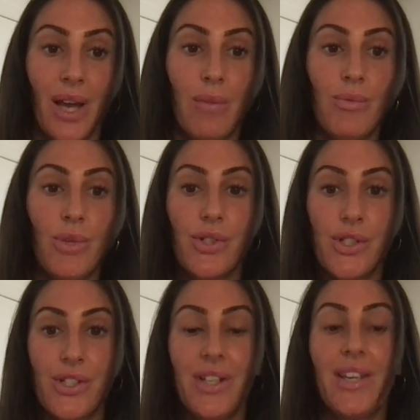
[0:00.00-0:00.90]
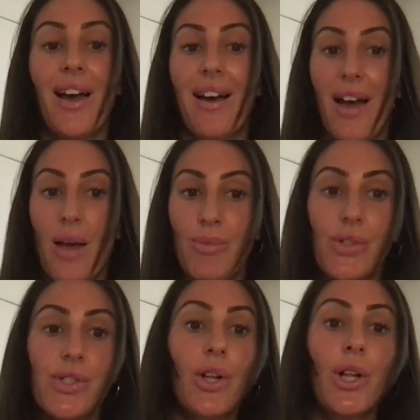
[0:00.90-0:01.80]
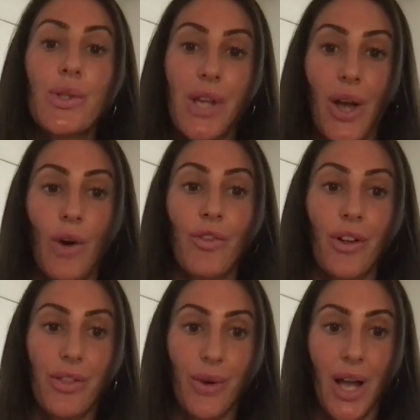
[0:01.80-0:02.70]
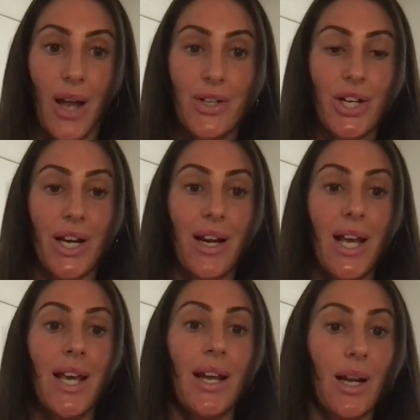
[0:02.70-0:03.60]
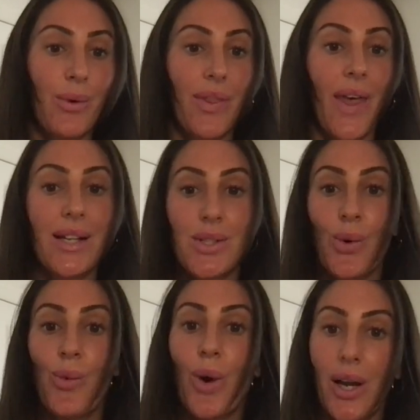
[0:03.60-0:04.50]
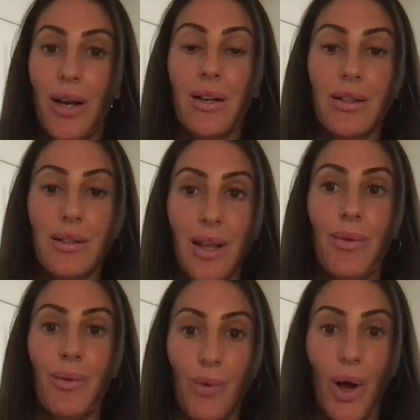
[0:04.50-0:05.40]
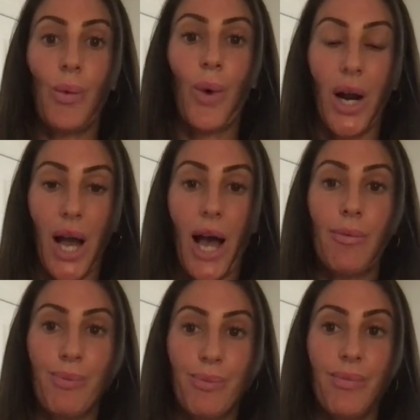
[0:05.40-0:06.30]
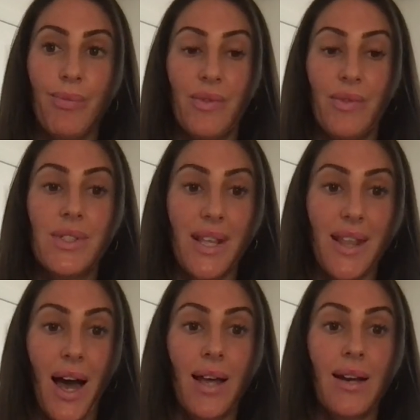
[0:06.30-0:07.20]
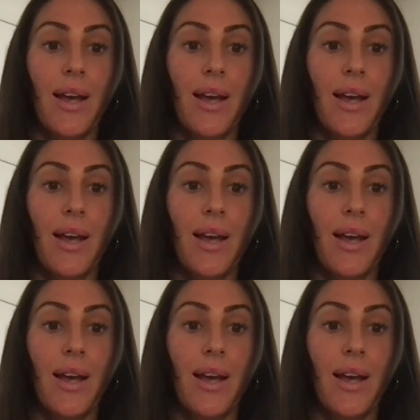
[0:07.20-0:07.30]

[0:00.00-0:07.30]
I'm used to closing over 300, and I would like to work up to that.